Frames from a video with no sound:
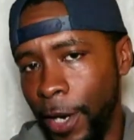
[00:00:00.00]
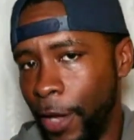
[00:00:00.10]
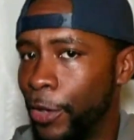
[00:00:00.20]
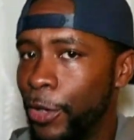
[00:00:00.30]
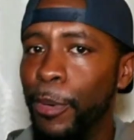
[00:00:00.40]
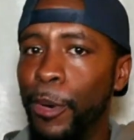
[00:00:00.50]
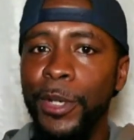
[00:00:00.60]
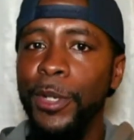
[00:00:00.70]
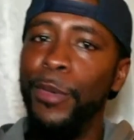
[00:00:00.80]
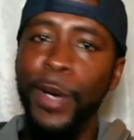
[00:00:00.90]
and other
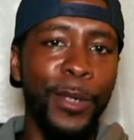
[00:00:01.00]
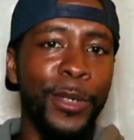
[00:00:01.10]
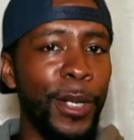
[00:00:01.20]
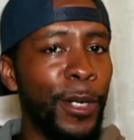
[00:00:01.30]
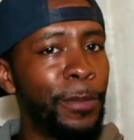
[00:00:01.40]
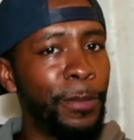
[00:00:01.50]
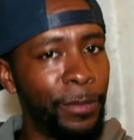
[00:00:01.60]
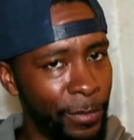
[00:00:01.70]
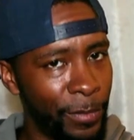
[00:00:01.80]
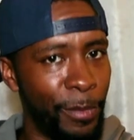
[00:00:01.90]
sports as well. So
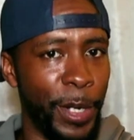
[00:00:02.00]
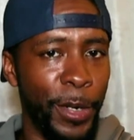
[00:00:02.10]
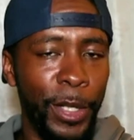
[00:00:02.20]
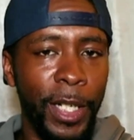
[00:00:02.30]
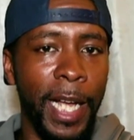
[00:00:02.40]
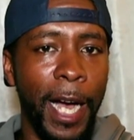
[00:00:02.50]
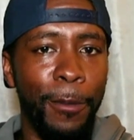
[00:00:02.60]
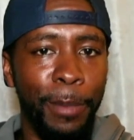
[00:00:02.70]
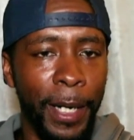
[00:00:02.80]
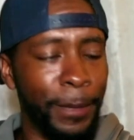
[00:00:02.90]
be on the
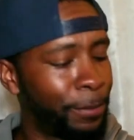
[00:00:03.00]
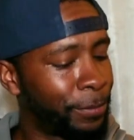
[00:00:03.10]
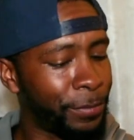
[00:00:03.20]
lookout. But